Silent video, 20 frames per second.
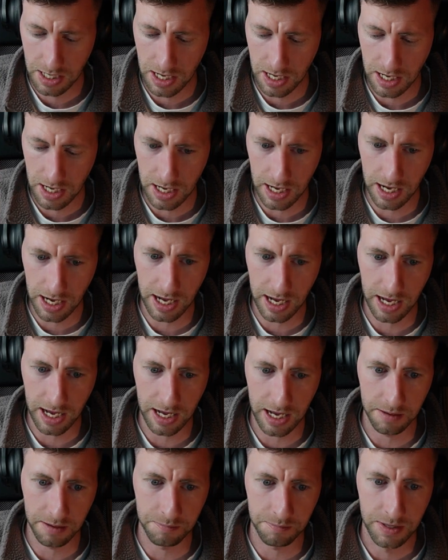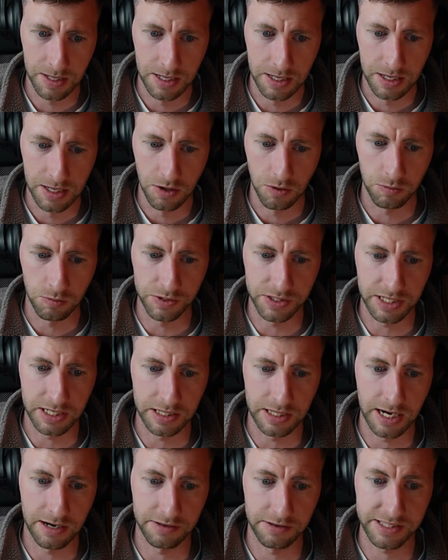we'll see
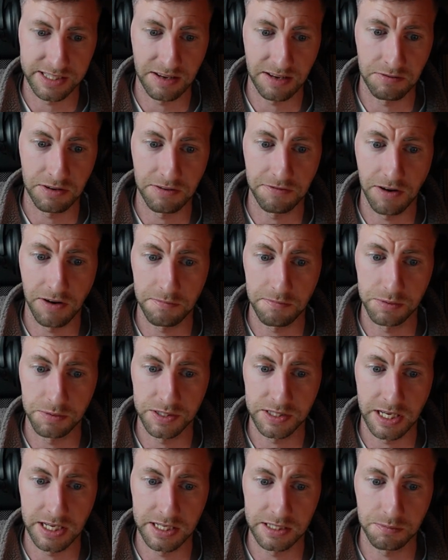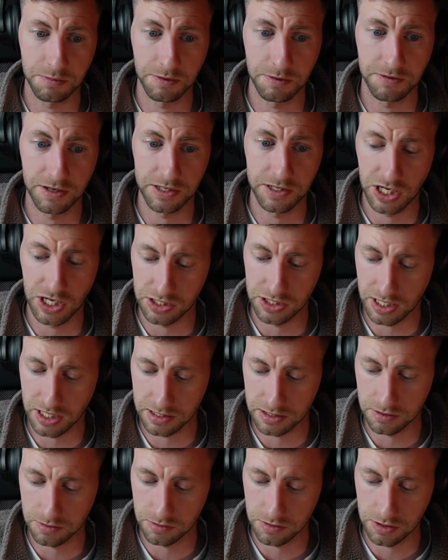there it's 75%, but if I change that
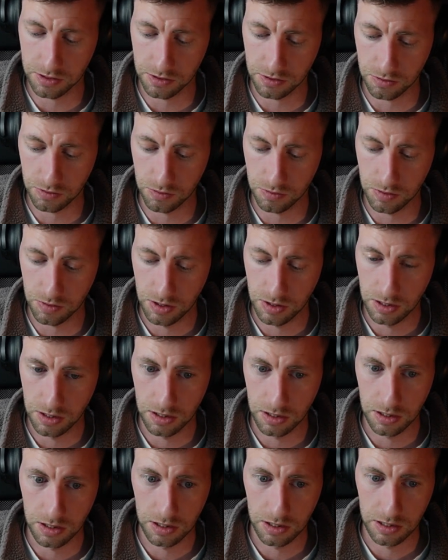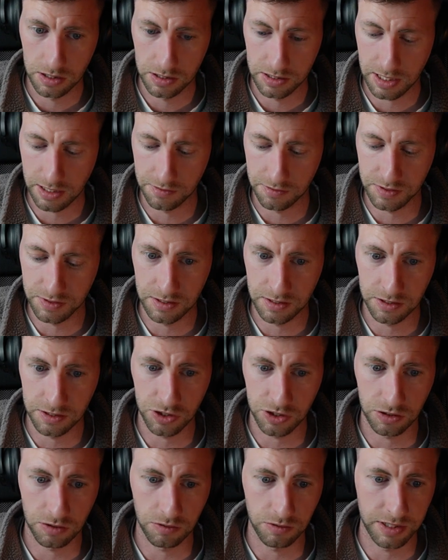to 2,000, this
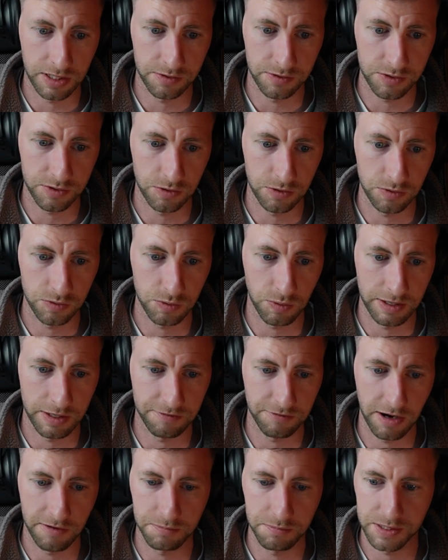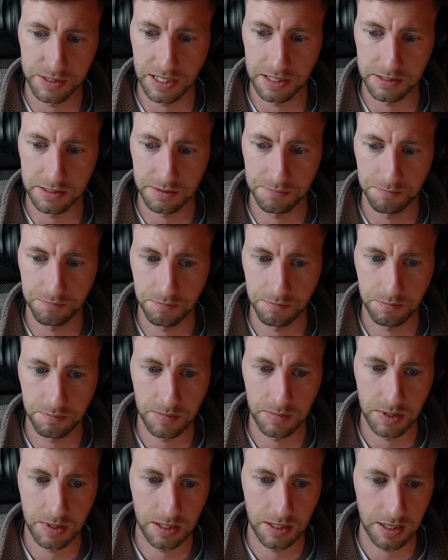should go down to 25%.
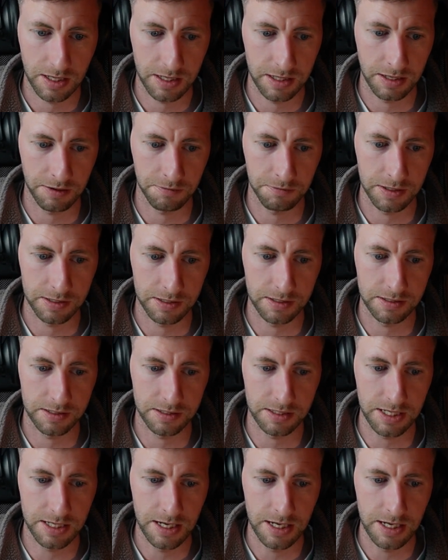There we see.